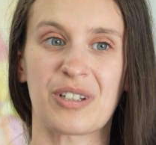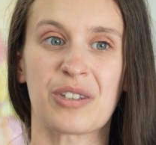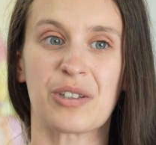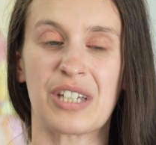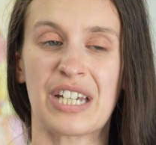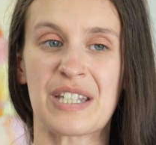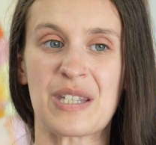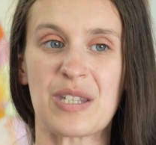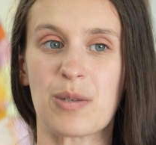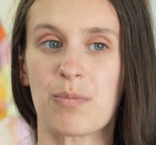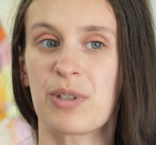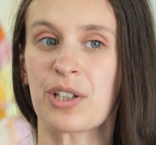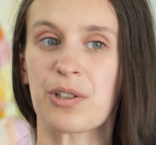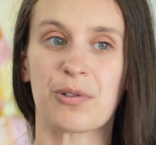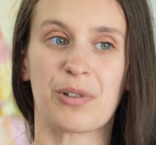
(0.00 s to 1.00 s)
and
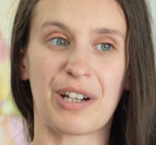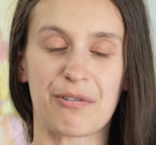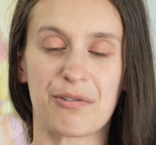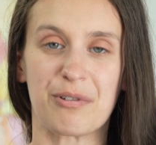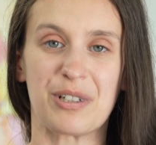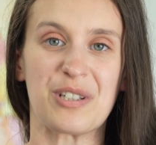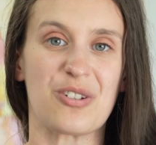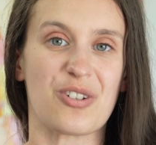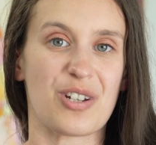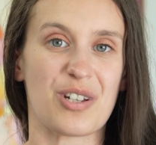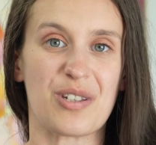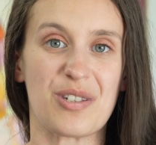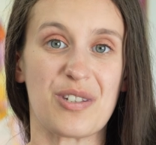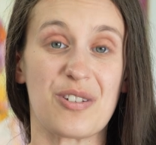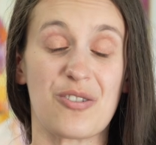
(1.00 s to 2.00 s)
speak to everyone
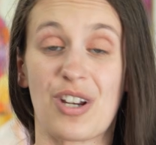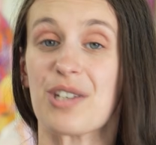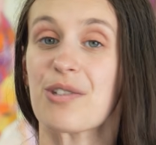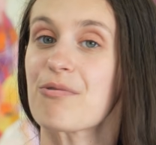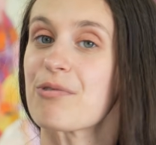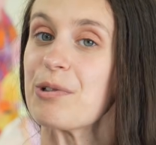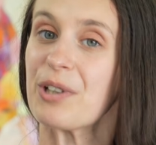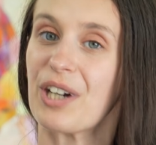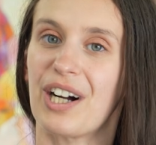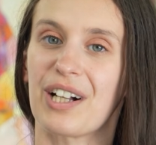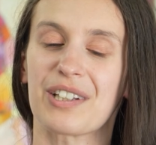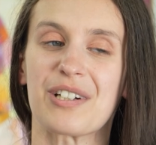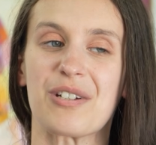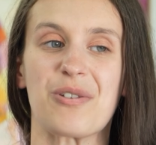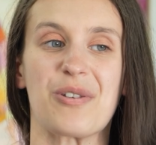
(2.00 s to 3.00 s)
just through
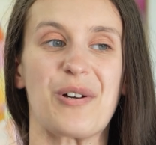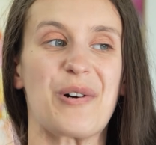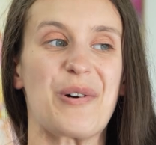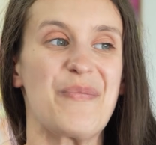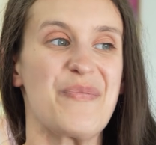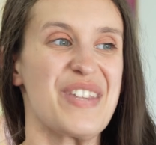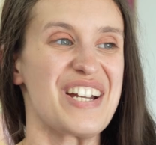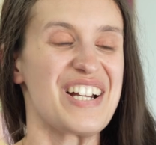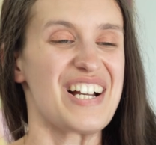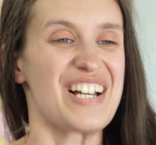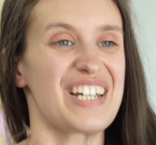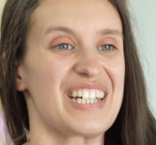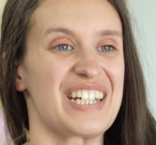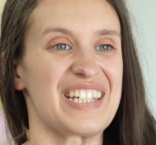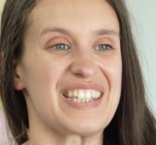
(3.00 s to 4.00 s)
color. So
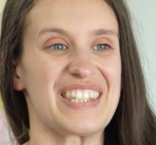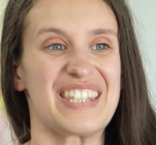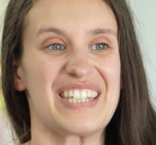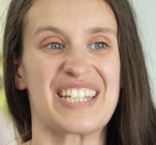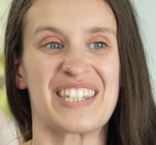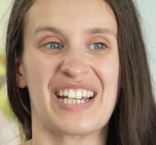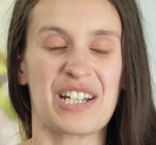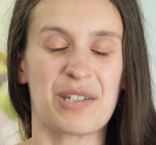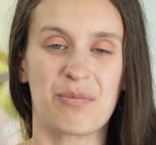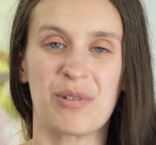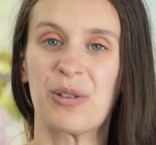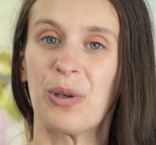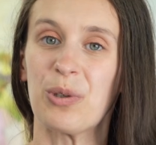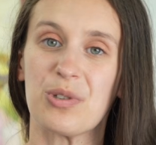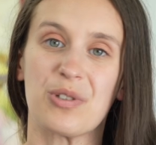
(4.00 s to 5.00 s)
it has
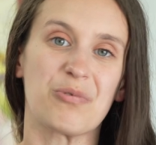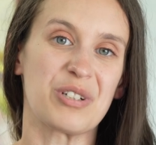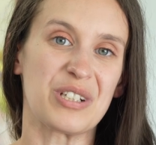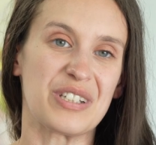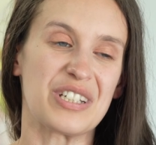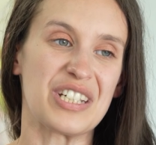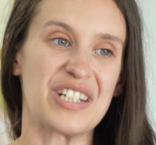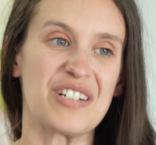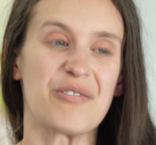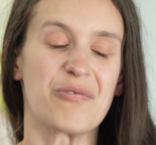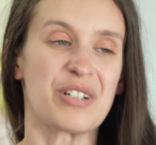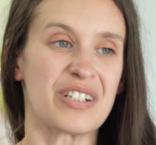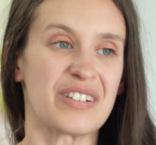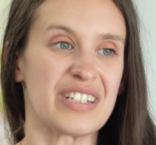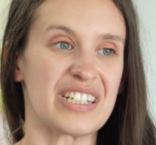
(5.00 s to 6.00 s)
been also
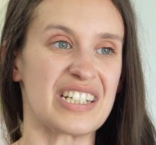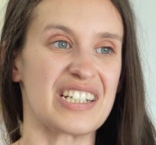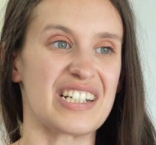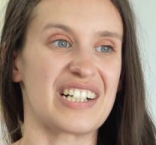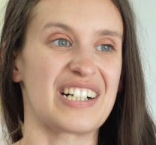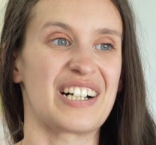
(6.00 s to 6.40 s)
really